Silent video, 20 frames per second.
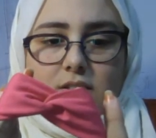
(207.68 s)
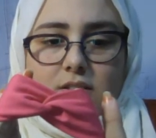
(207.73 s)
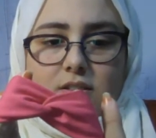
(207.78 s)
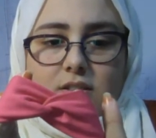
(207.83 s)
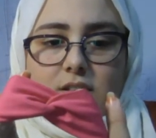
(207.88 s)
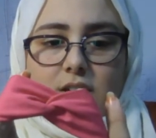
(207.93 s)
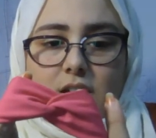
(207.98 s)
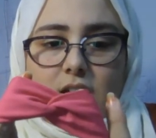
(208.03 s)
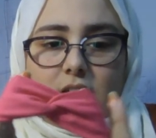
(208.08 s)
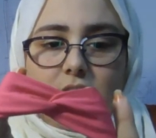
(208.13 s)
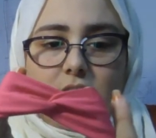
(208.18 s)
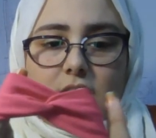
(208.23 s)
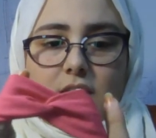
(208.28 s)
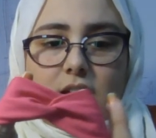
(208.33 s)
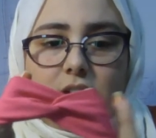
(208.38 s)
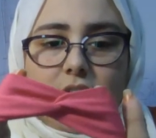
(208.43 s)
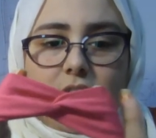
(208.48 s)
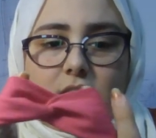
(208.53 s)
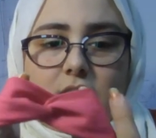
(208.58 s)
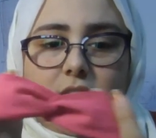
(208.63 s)

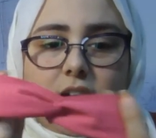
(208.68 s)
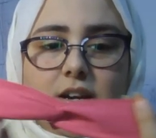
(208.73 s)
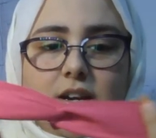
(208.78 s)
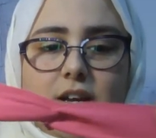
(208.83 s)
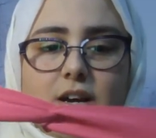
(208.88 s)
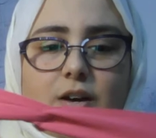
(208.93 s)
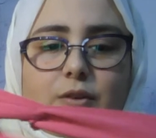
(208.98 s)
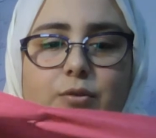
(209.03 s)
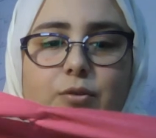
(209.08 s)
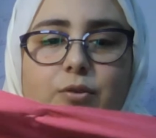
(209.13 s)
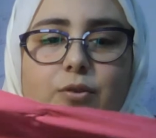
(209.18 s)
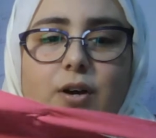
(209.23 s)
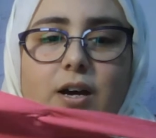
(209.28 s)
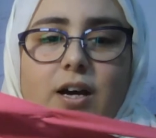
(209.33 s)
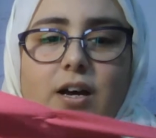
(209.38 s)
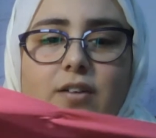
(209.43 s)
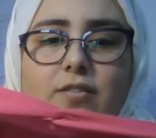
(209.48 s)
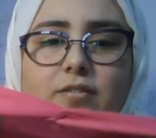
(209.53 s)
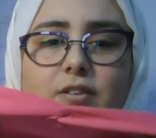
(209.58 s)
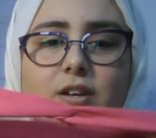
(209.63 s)
Ta-da! And now you
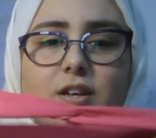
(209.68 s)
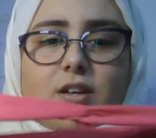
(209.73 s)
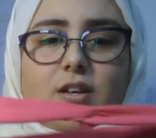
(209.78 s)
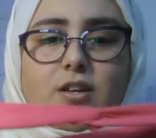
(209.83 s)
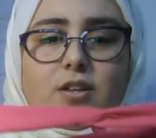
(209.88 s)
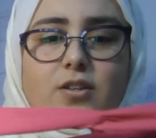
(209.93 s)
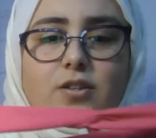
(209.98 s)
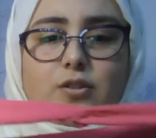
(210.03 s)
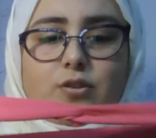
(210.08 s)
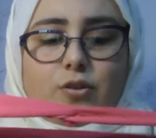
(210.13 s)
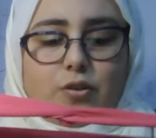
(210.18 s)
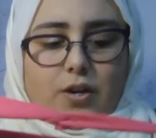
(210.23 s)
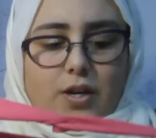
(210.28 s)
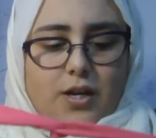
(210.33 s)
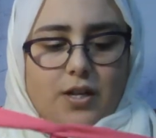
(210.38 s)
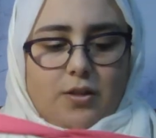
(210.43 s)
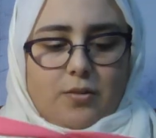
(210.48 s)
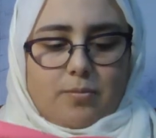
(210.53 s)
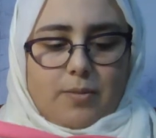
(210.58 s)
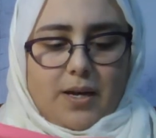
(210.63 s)
have your
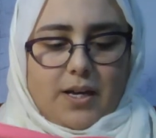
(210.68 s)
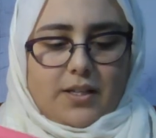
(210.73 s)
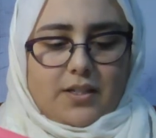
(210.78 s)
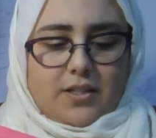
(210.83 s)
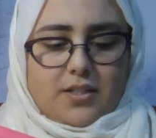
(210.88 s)
headband.